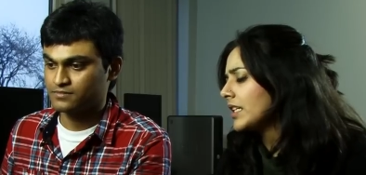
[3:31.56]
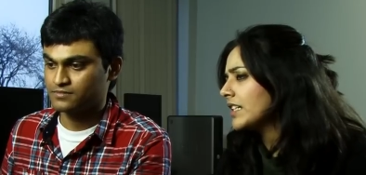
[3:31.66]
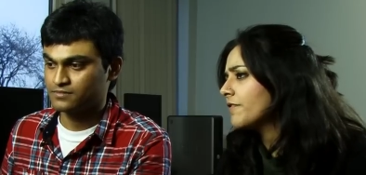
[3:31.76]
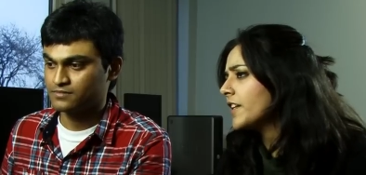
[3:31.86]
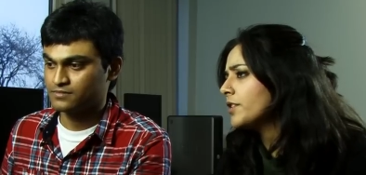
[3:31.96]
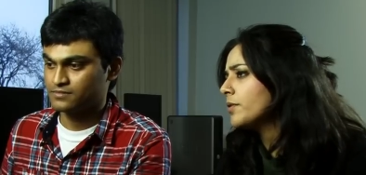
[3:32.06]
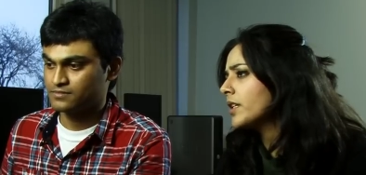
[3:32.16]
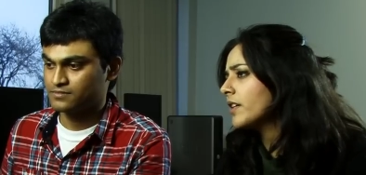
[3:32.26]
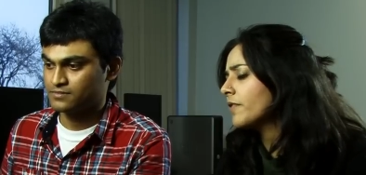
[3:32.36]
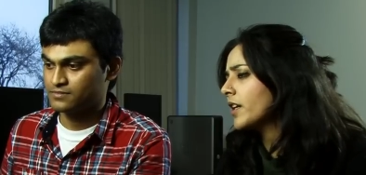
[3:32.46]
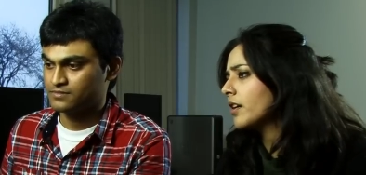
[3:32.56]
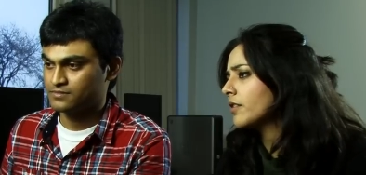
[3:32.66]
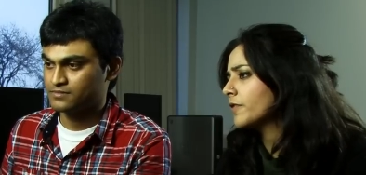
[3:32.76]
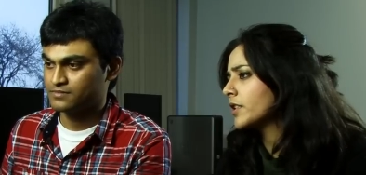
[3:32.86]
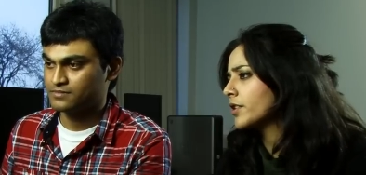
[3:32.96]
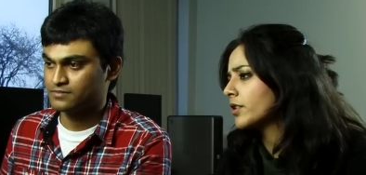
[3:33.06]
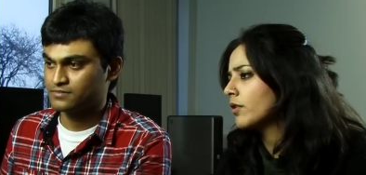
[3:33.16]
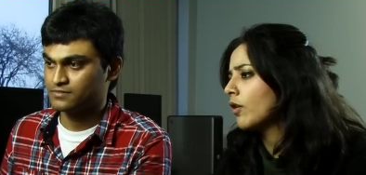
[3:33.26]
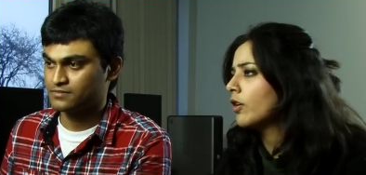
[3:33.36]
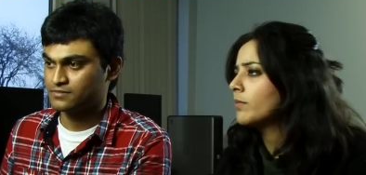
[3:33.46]
Speaker 1: if I do an FIR filter
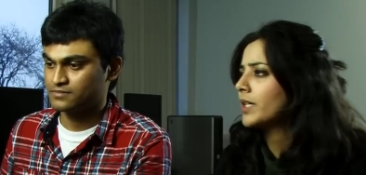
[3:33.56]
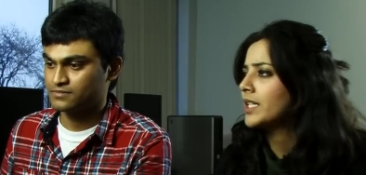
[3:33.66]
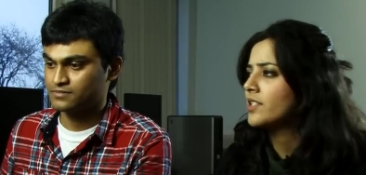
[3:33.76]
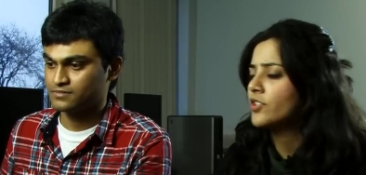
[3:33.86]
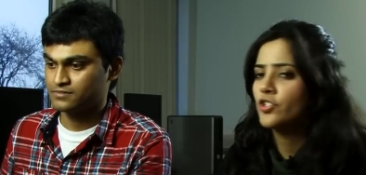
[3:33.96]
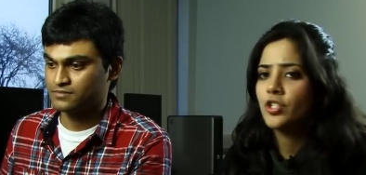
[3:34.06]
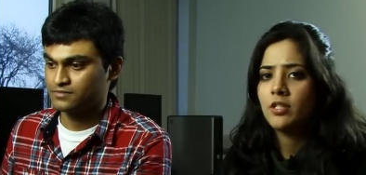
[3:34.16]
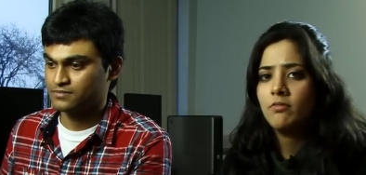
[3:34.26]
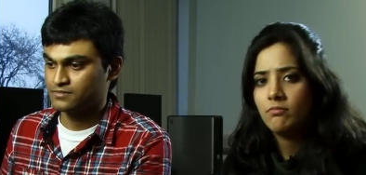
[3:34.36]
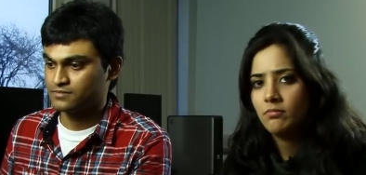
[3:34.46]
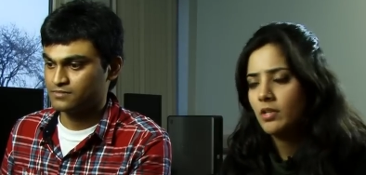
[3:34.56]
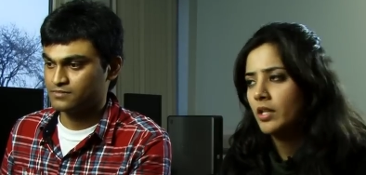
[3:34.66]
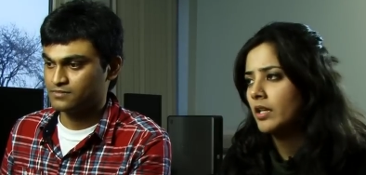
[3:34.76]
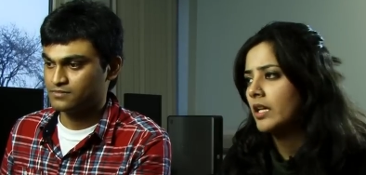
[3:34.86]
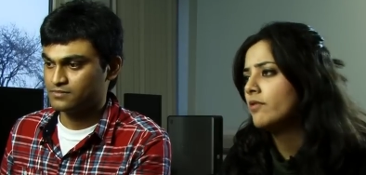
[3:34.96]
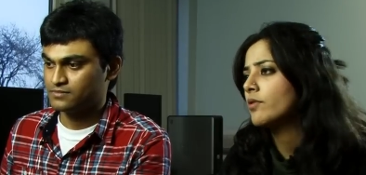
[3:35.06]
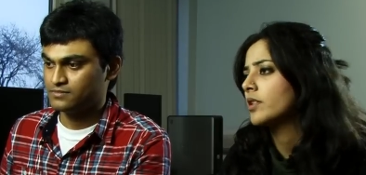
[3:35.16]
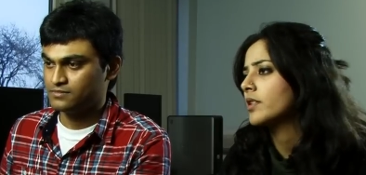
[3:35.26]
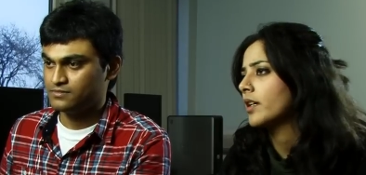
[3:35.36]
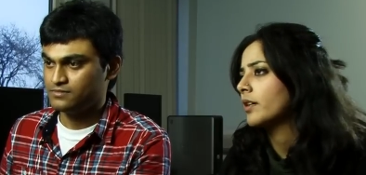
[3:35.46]
on my ECG in
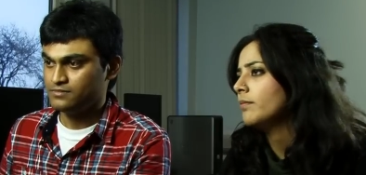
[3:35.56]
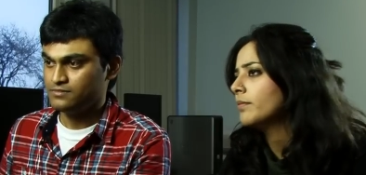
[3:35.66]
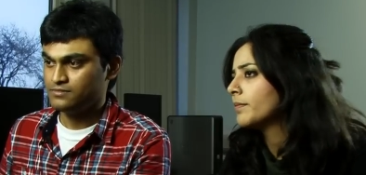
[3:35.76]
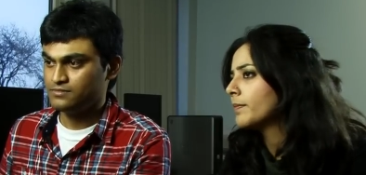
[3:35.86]
real time,